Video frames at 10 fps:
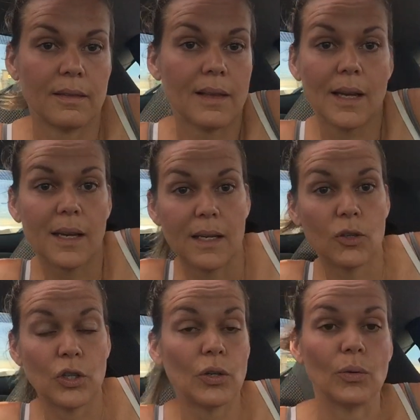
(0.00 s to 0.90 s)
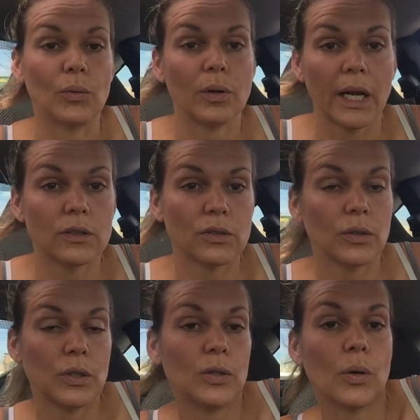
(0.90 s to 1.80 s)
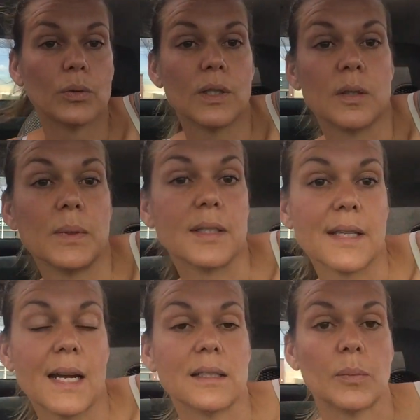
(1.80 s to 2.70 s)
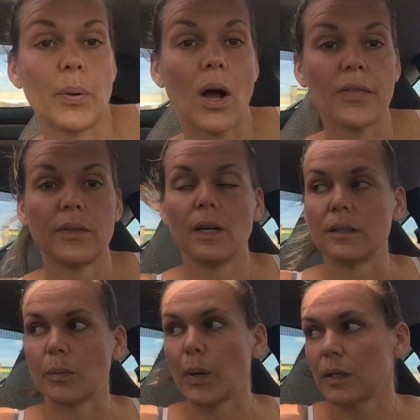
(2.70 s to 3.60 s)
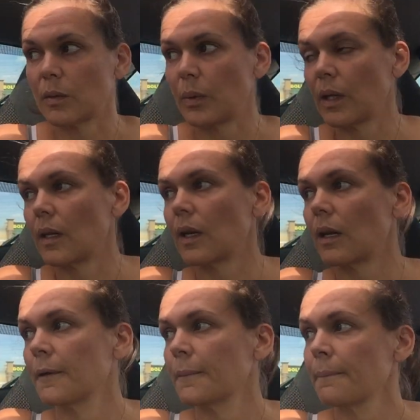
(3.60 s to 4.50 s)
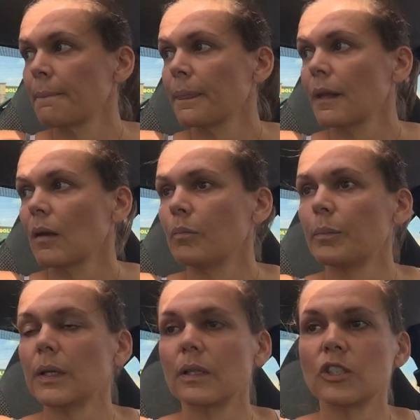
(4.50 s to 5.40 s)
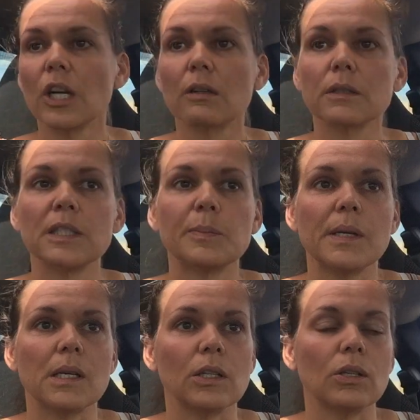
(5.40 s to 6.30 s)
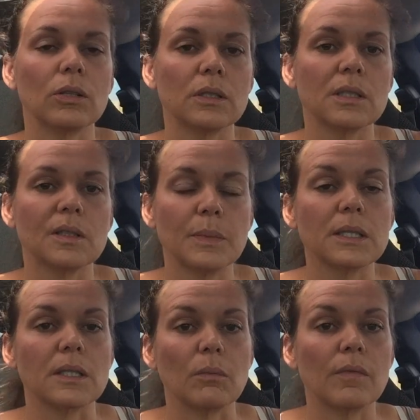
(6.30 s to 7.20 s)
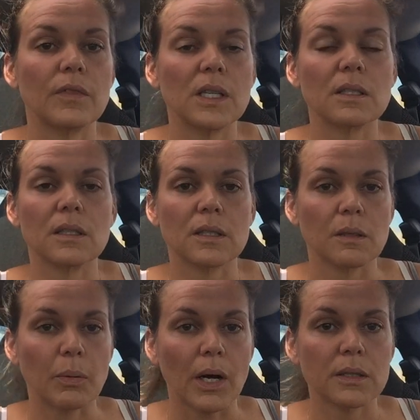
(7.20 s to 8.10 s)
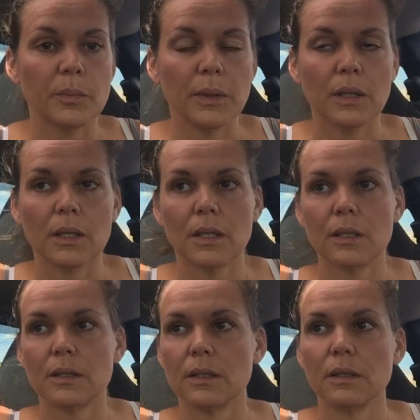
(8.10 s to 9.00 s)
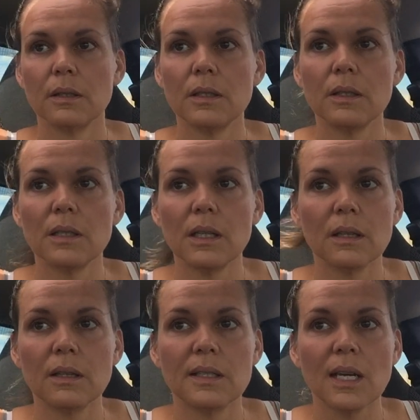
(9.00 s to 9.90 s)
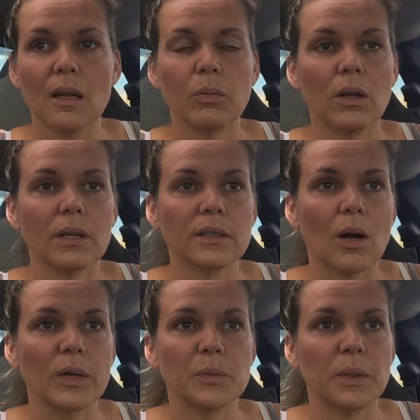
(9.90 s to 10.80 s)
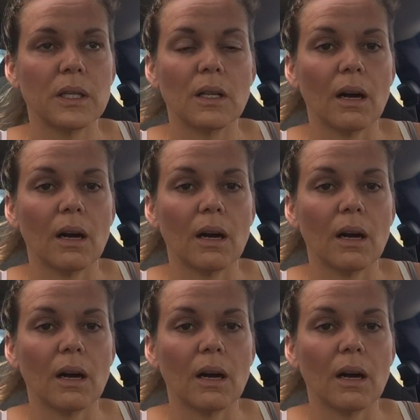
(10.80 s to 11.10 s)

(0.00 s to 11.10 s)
that you do, and so you don't dismiss that as a possibility. But generally speaking, you can dismiss some of these as possibilities. The table has always been